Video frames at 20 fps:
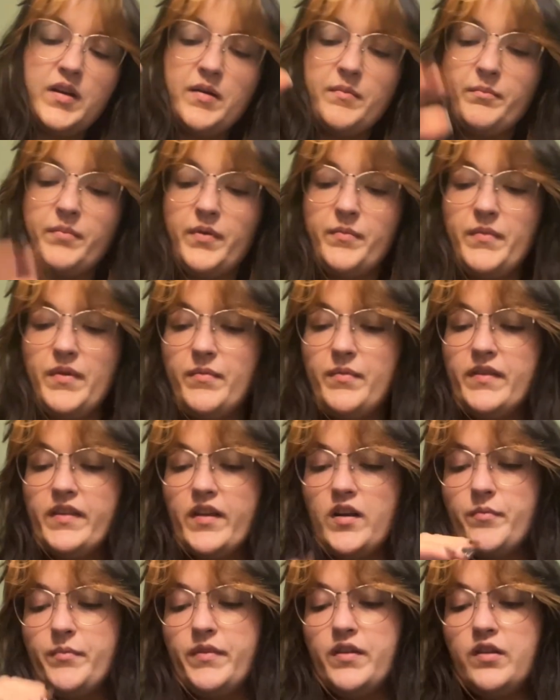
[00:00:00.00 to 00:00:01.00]
but maybe
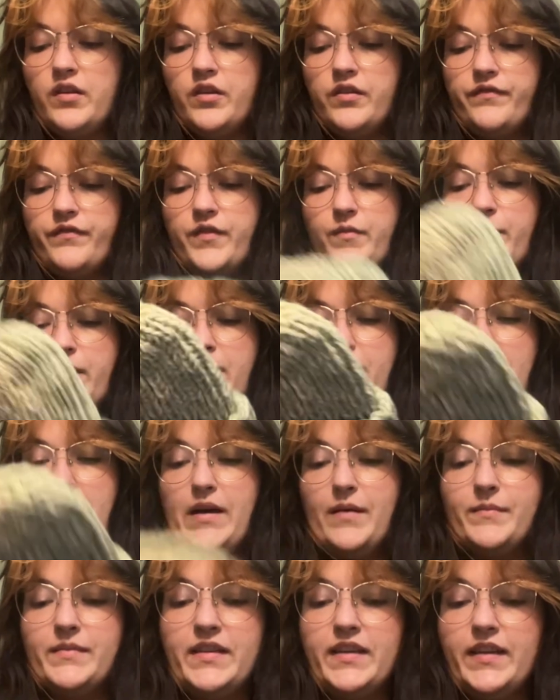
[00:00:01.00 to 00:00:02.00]
that'll be good for my
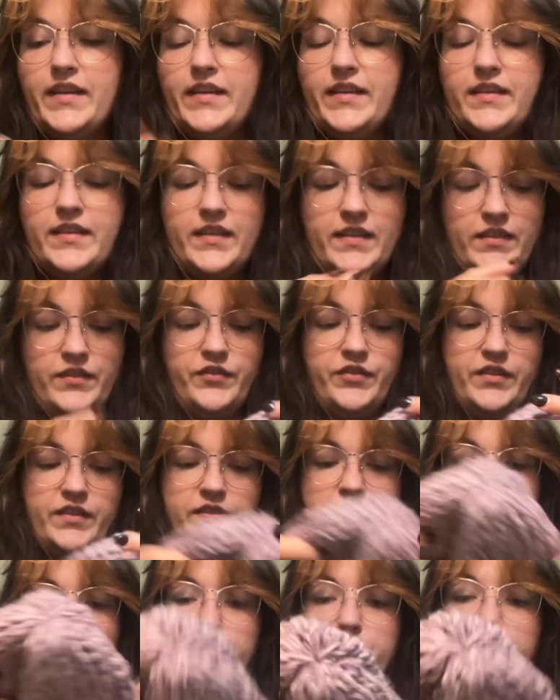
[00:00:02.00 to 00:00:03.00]
mom's head because she has
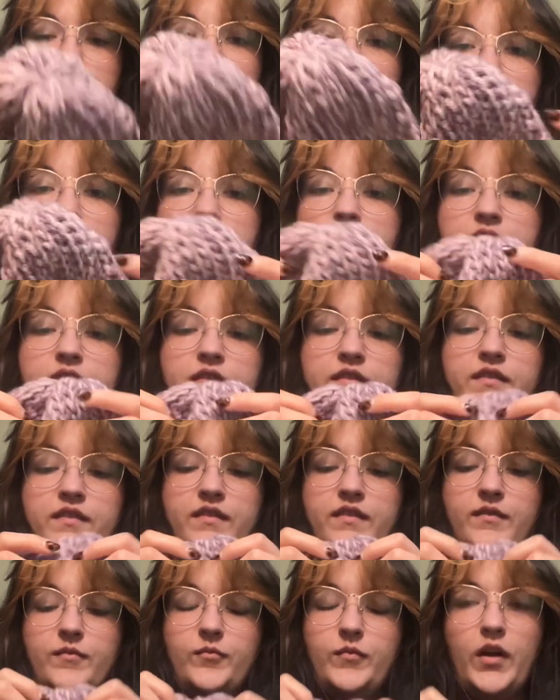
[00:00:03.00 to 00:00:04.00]
so much hair.
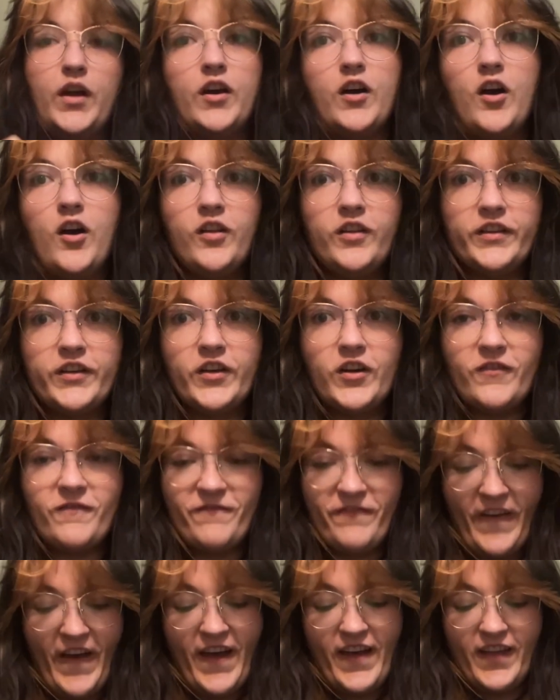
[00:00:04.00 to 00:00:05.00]
Not calling her
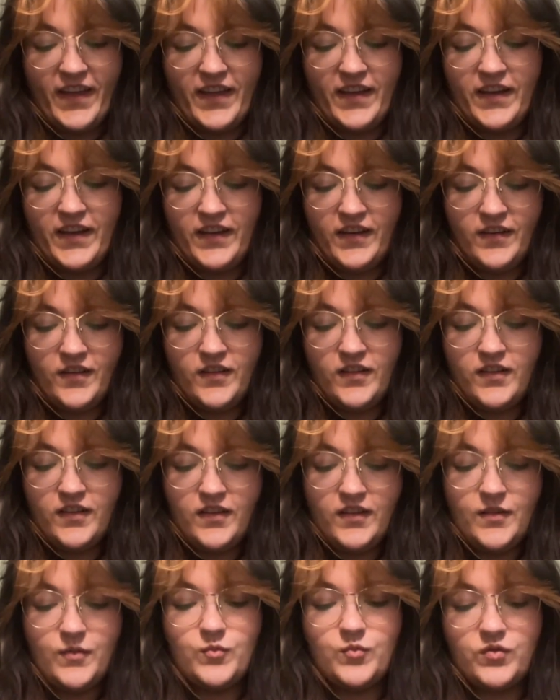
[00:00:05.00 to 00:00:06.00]
fat-headed,
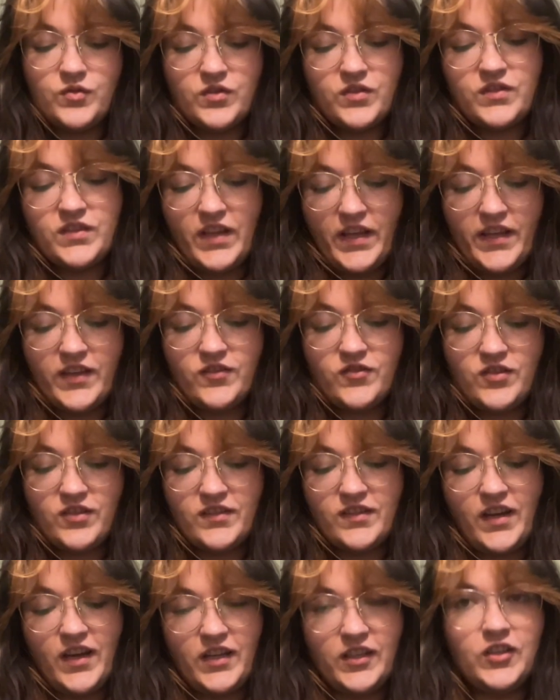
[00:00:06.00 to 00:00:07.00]
just saying she's
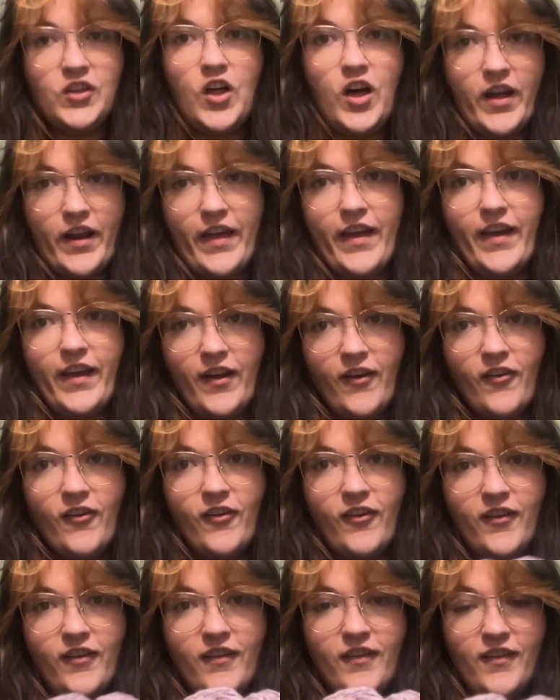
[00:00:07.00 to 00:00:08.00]
got a lot of hair
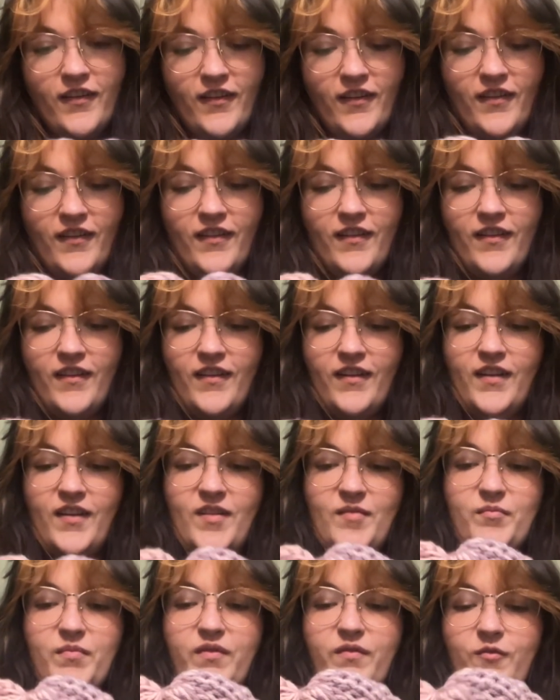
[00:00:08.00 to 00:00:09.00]

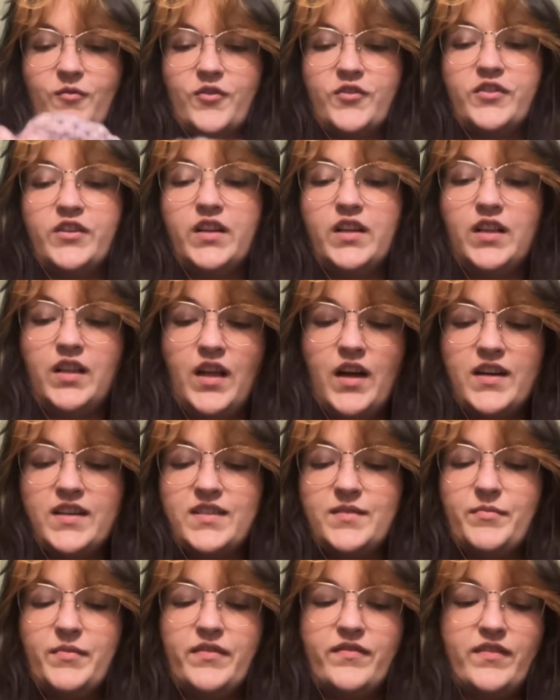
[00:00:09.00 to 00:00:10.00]
before she clocks
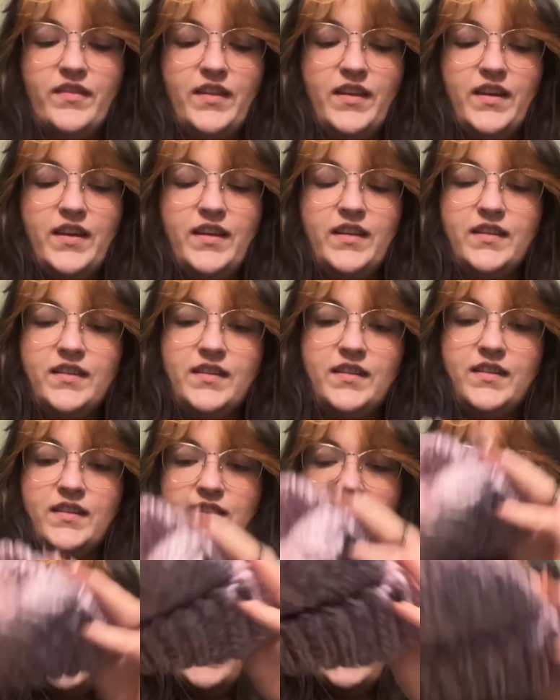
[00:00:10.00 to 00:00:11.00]
me for that.
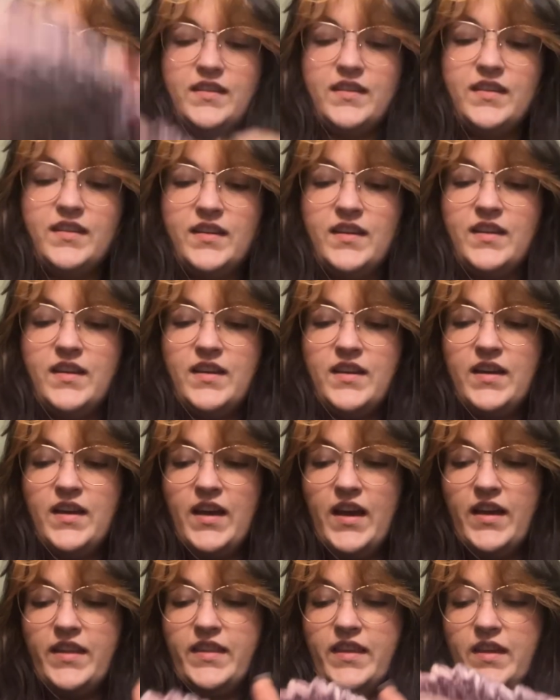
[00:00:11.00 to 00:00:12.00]

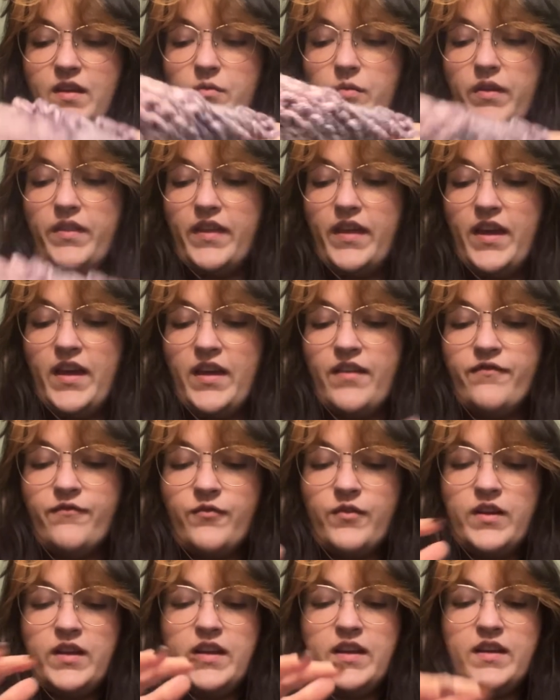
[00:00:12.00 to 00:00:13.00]
I think with
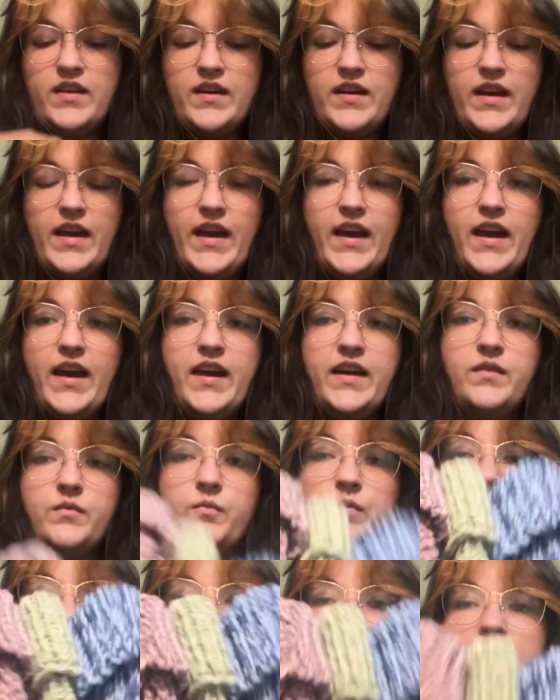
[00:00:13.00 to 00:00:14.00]
every hat,
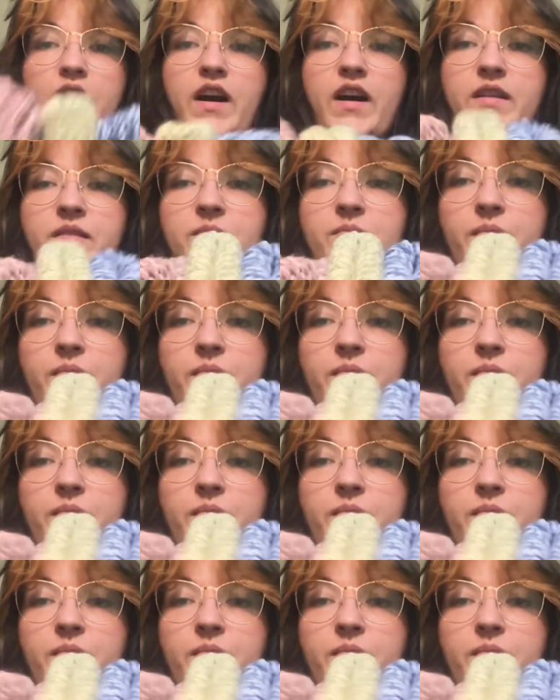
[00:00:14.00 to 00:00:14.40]
we've gotten